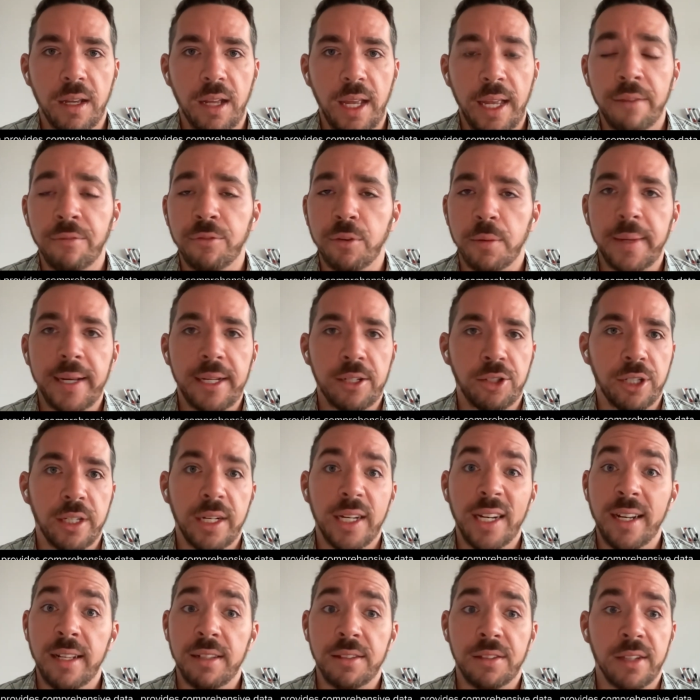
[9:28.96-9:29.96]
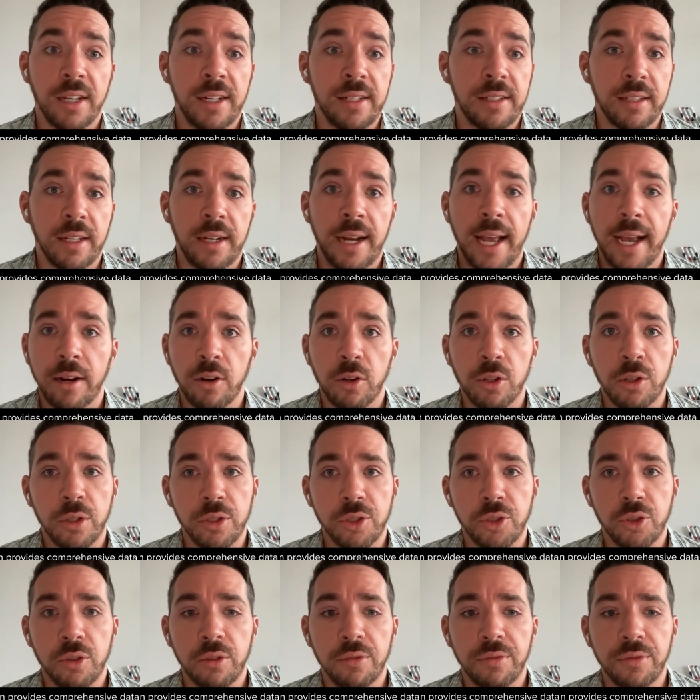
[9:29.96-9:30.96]
information and insights on
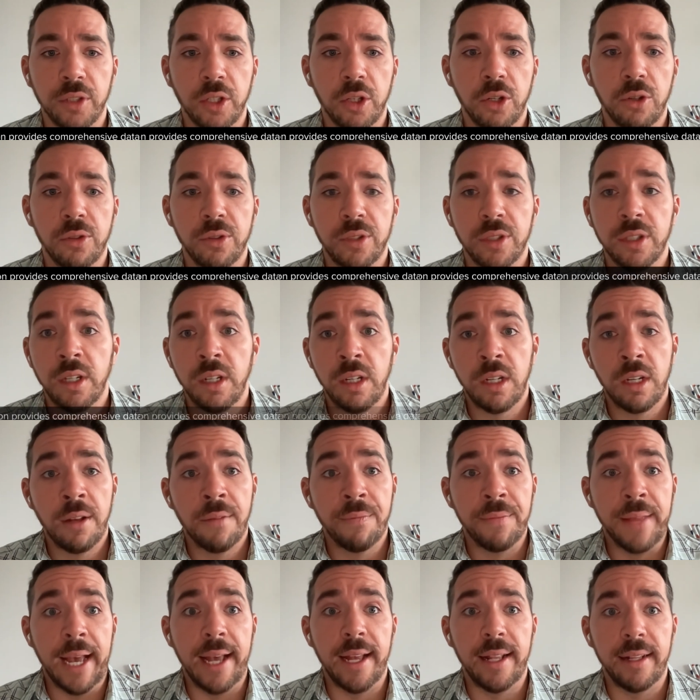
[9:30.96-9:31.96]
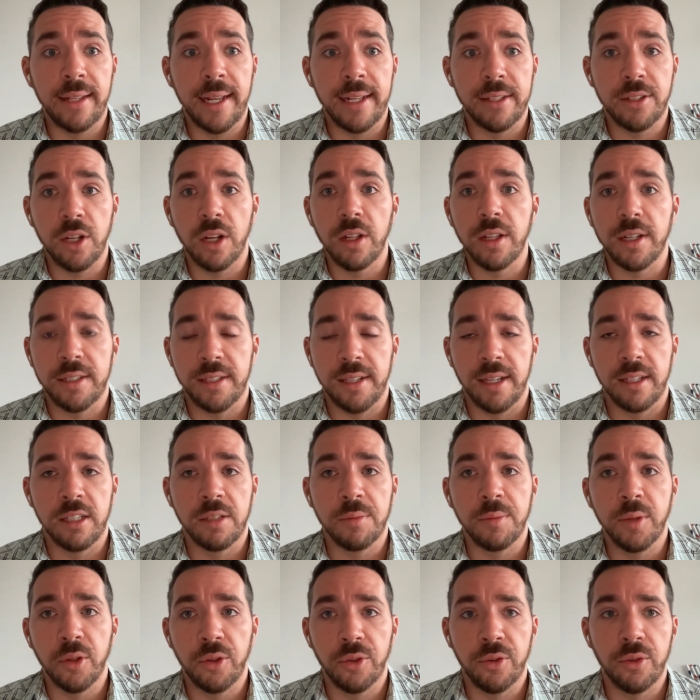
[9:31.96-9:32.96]
agricultural flows. That's all
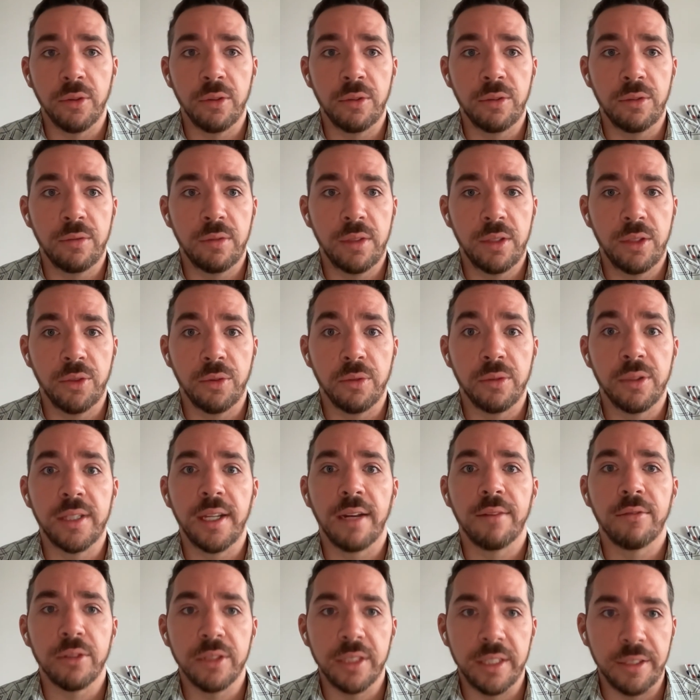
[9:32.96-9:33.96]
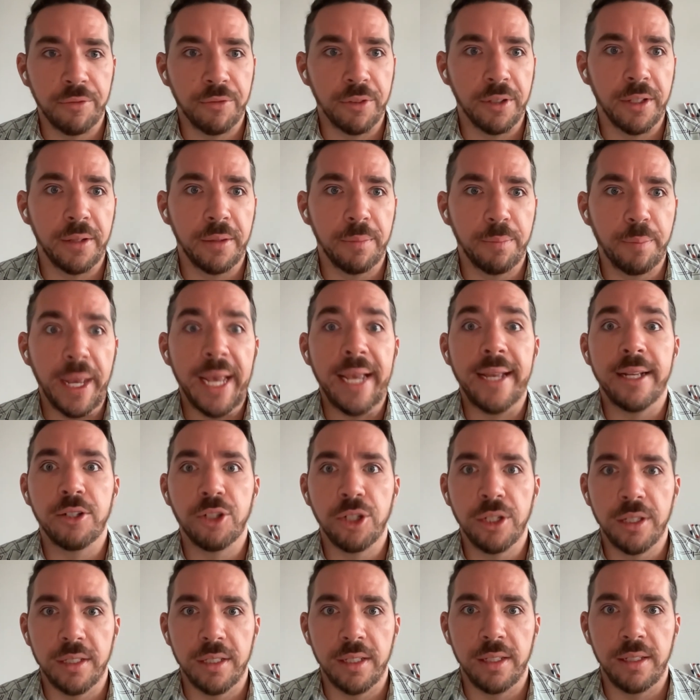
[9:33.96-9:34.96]
accessible through several different
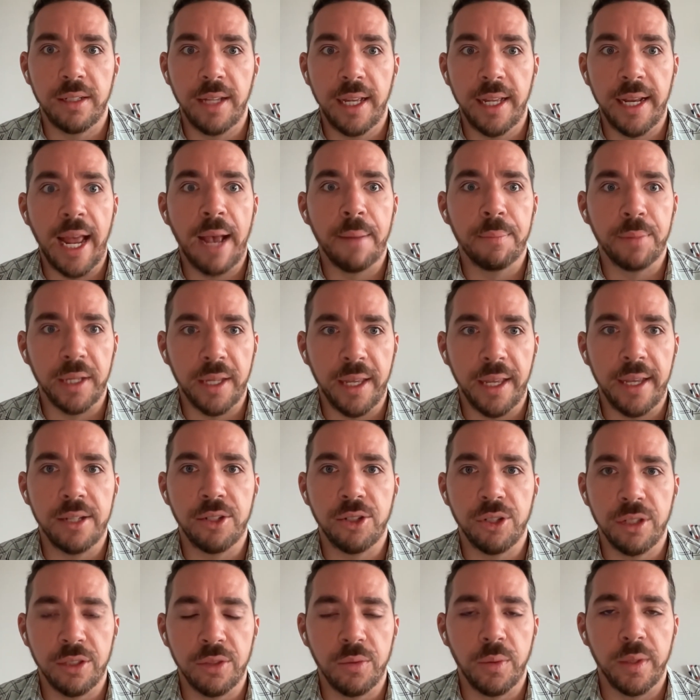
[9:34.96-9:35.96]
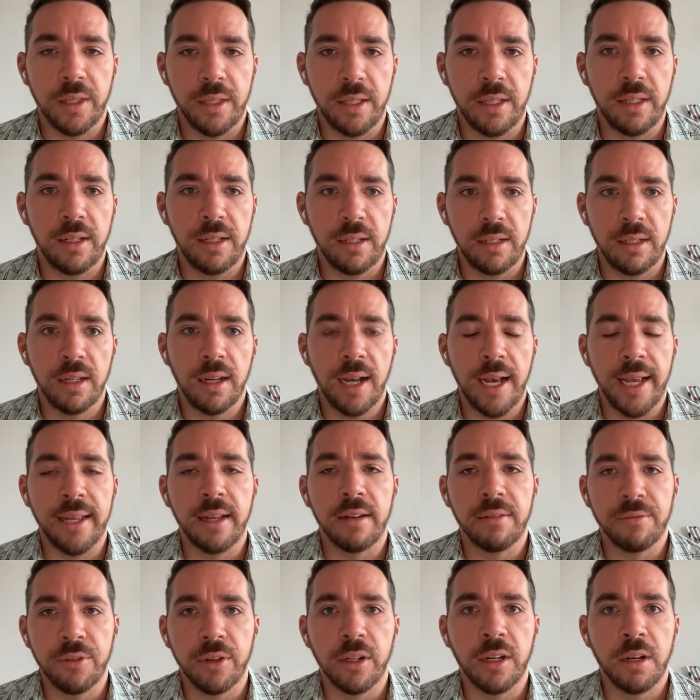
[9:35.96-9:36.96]
pages and applications within
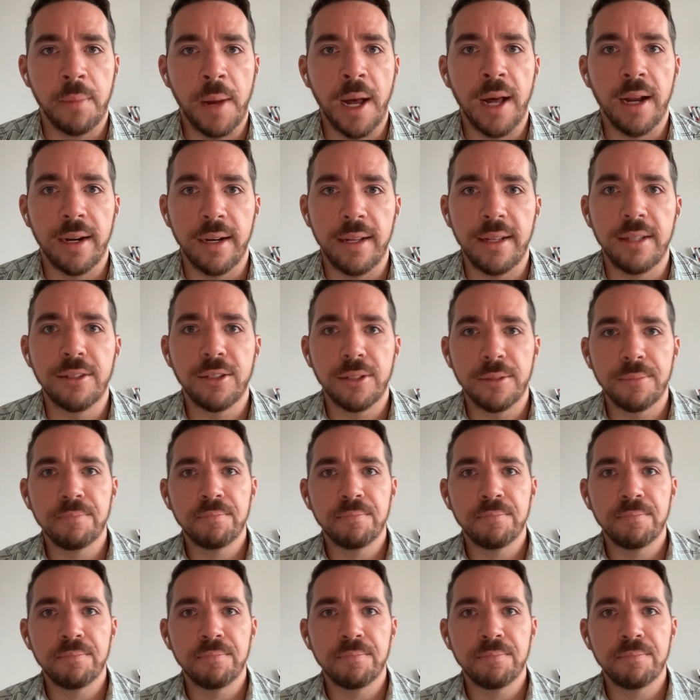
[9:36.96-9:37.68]
Icon for Commodities.